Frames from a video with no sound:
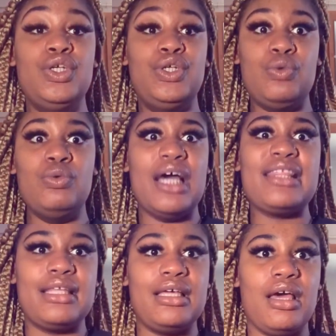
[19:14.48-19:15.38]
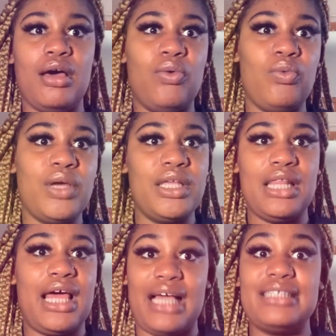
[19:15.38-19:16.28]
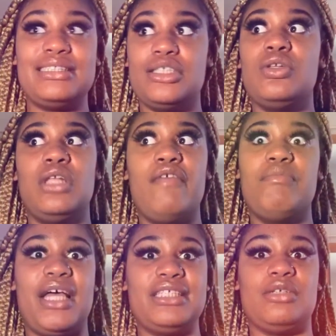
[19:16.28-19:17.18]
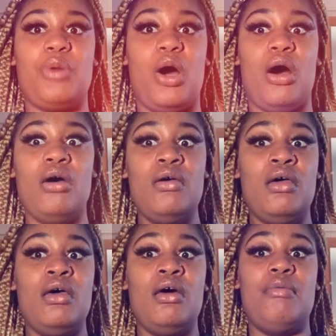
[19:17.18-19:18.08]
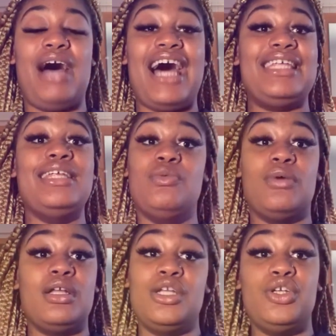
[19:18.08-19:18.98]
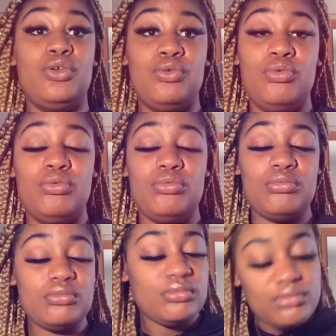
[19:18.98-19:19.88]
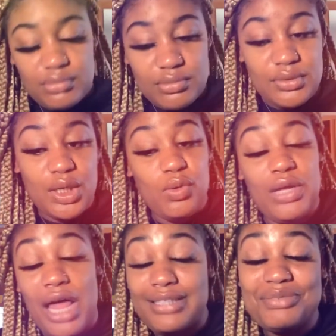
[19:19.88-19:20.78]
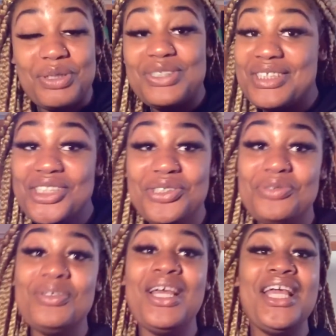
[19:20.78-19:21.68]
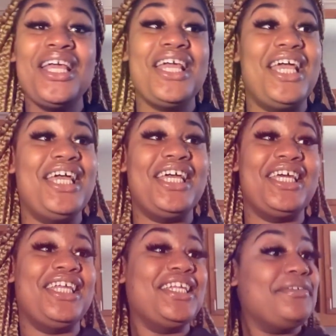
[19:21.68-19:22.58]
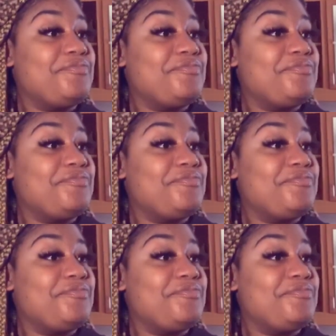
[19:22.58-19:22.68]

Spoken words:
do nothing with, like, I still love basketball, but I didn't want to do what I was supposed to do. And